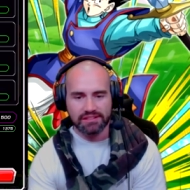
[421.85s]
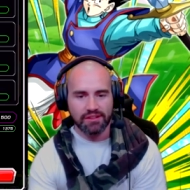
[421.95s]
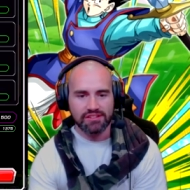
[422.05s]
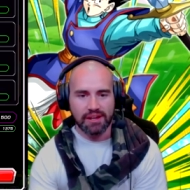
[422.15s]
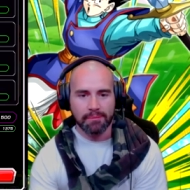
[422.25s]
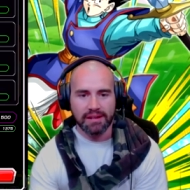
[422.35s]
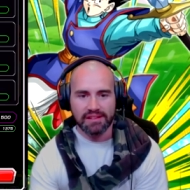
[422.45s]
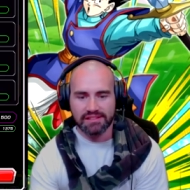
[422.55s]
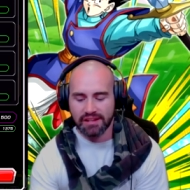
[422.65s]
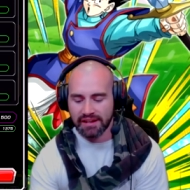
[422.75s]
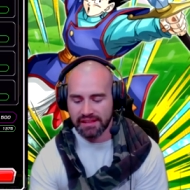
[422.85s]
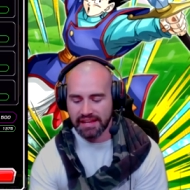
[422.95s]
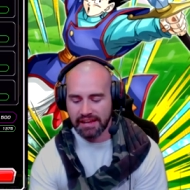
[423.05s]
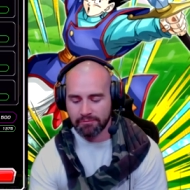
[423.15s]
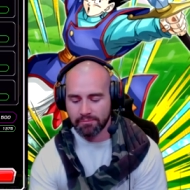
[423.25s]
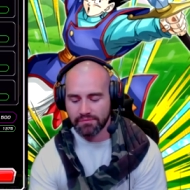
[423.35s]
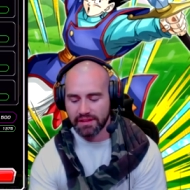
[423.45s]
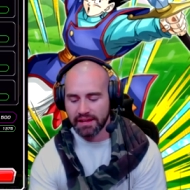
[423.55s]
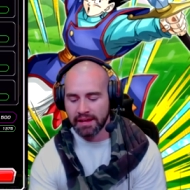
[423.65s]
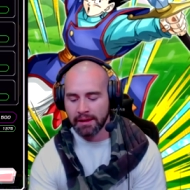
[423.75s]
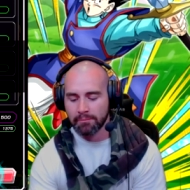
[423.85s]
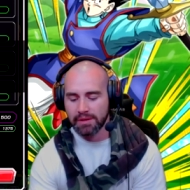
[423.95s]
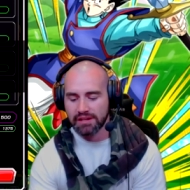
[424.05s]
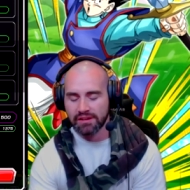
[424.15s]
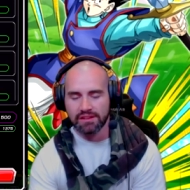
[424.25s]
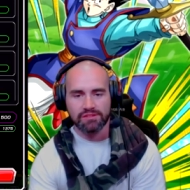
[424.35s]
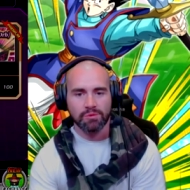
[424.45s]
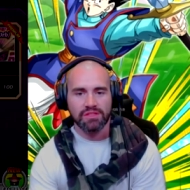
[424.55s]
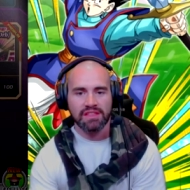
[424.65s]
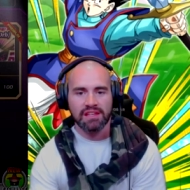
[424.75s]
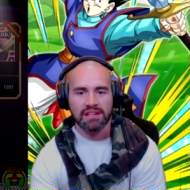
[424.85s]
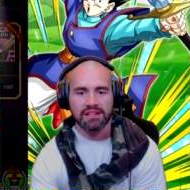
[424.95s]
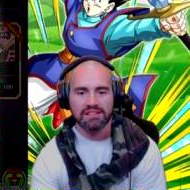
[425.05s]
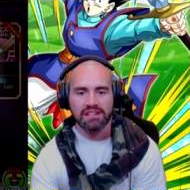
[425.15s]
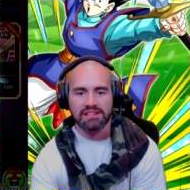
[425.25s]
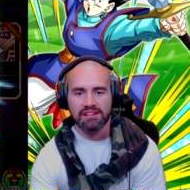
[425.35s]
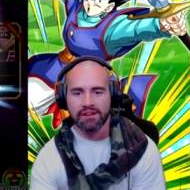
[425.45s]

on the Japanese side of the game um, because with the six year